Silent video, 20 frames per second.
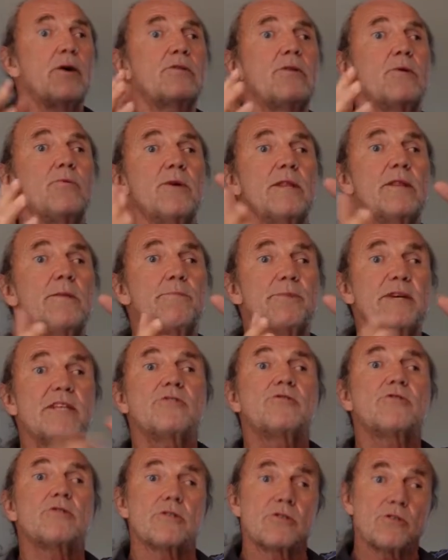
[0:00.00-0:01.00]
with
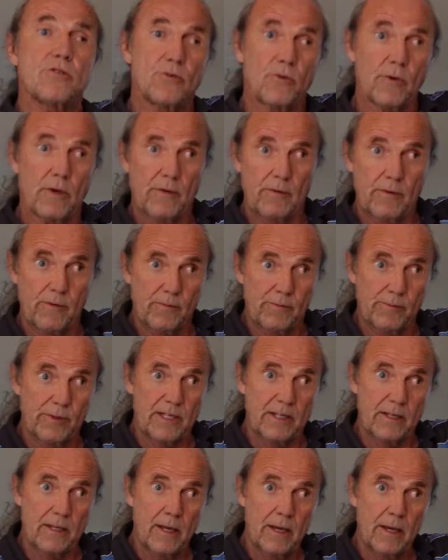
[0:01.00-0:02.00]
prisoners who have
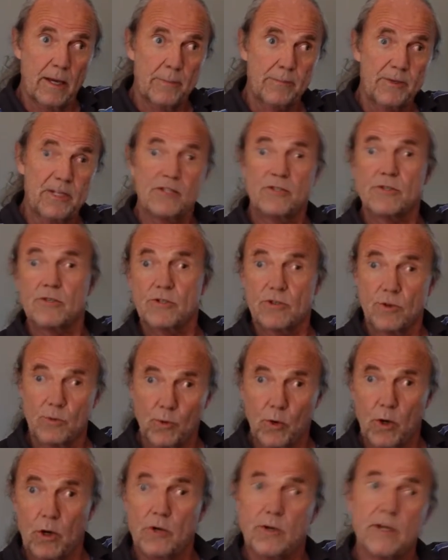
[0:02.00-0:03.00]
been prisoners of
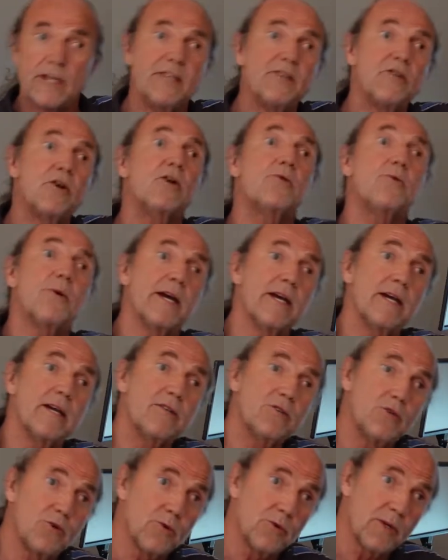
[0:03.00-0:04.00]
war in Norway
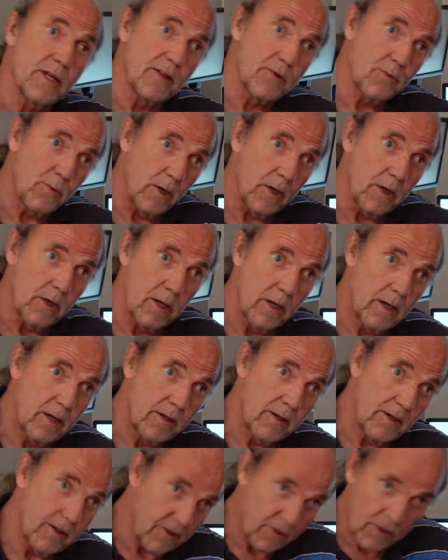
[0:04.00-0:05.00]
during the war,
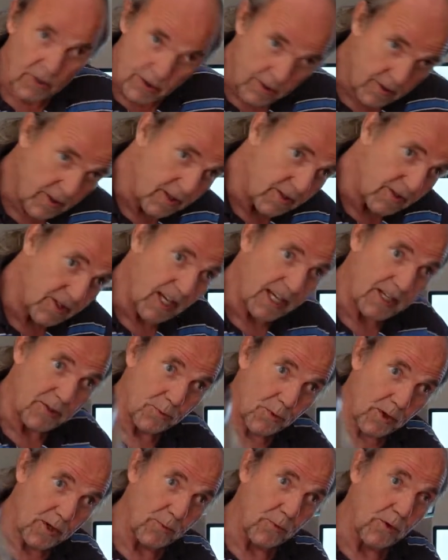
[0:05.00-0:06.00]
the Second
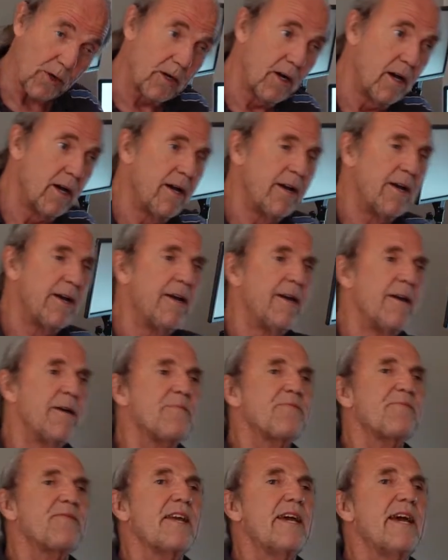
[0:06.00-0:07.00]
World War.
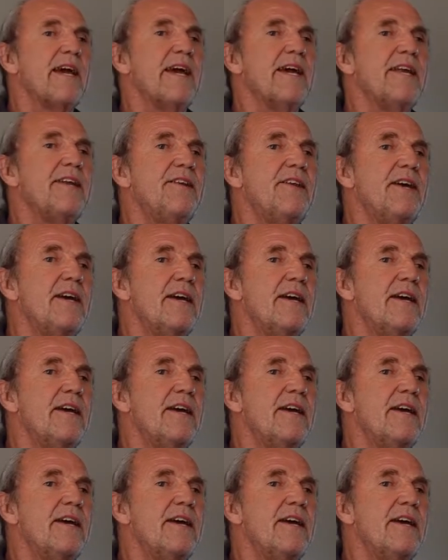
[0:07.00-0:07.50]
And